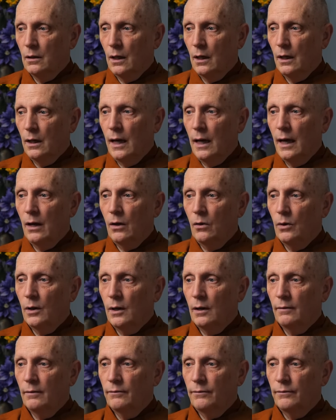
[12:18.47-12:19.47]
allow
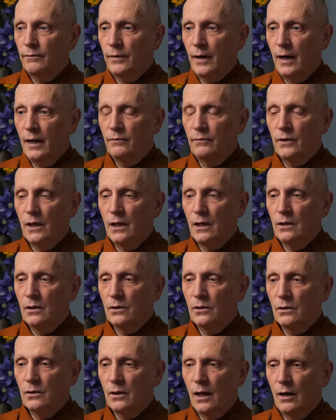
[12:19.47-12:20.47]
uh, five
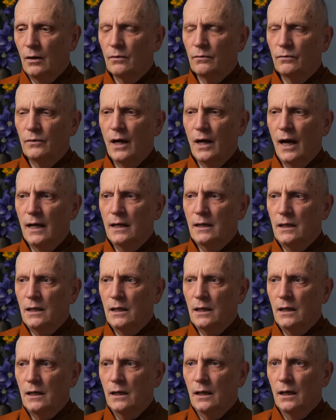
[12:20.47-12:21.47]
days out of
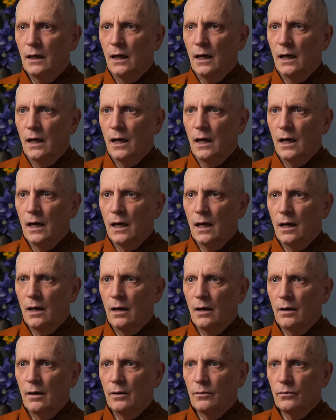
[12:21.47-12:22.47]
90
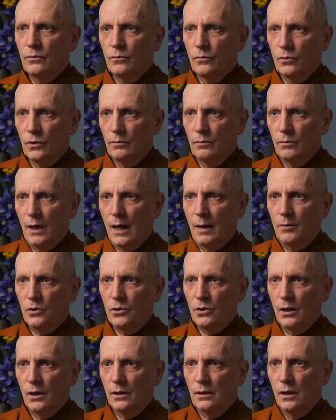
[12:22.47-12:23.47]
uh,
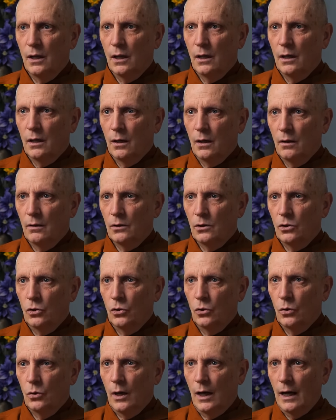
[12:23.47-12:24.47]
Amazon
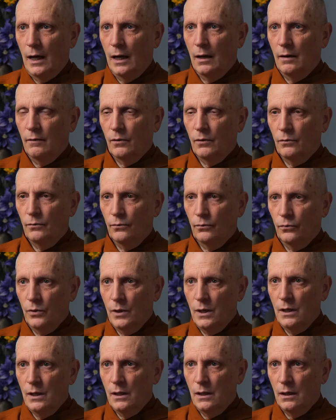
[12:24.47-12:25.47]
to have a
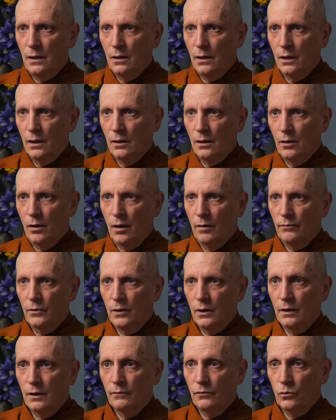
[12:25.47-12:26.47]
free uh,
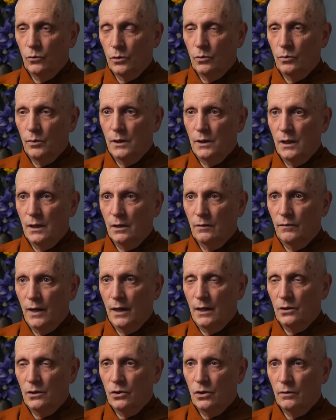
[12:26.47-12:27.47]
offering of it, which we take
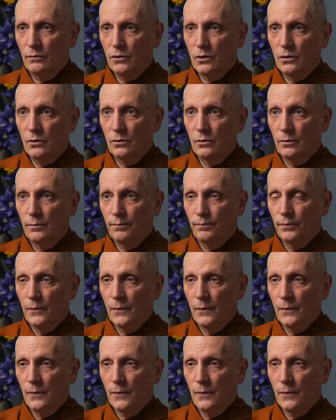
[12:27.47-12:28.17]
advantage of. So